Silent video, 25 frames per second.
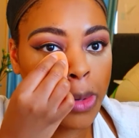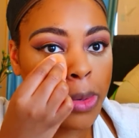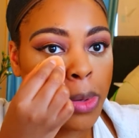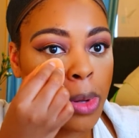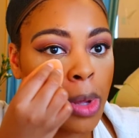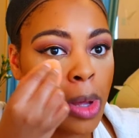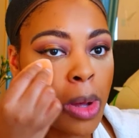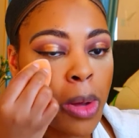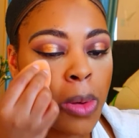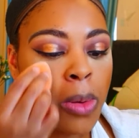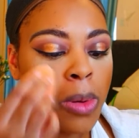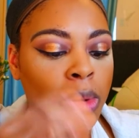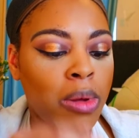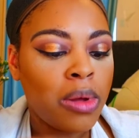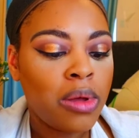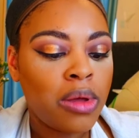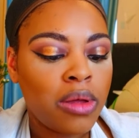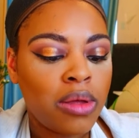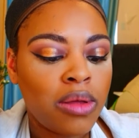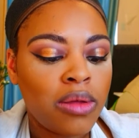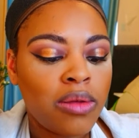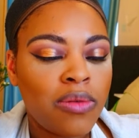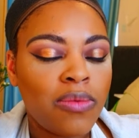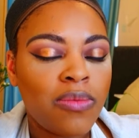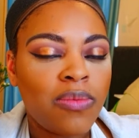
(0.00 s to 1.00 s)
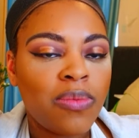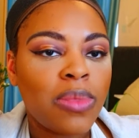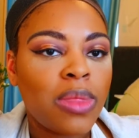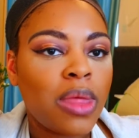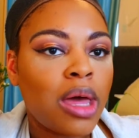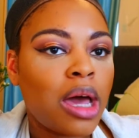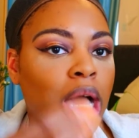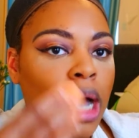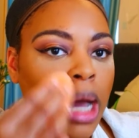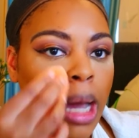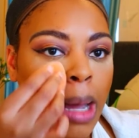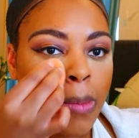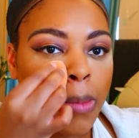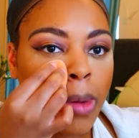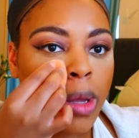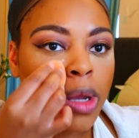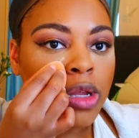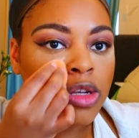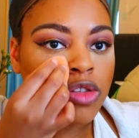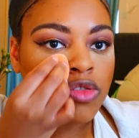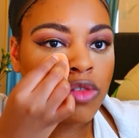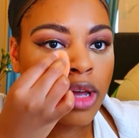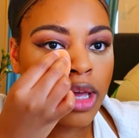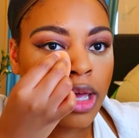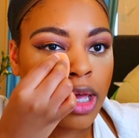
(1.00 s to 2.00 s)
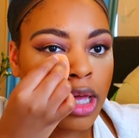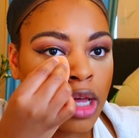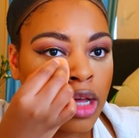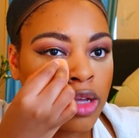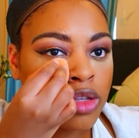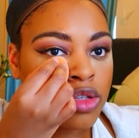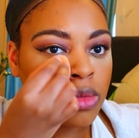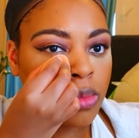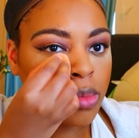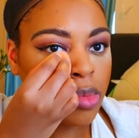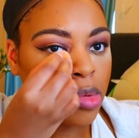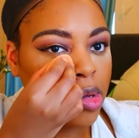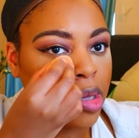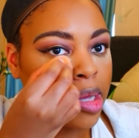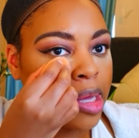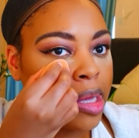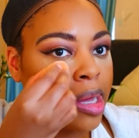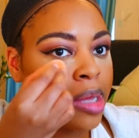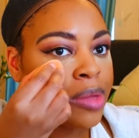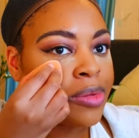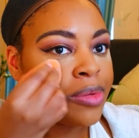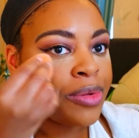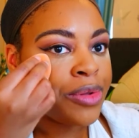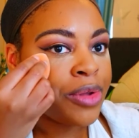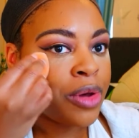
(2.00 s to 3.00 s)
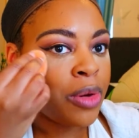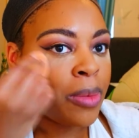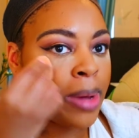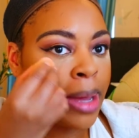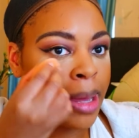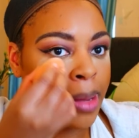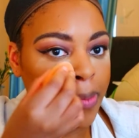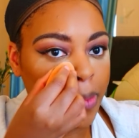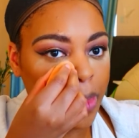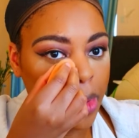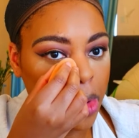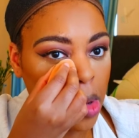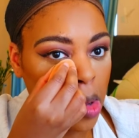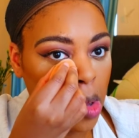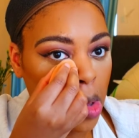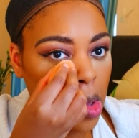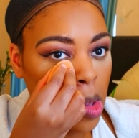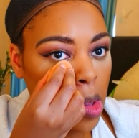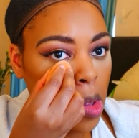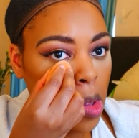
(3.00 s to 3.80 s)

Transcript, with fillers: So I'm gonna try it at some point. I don't know when, but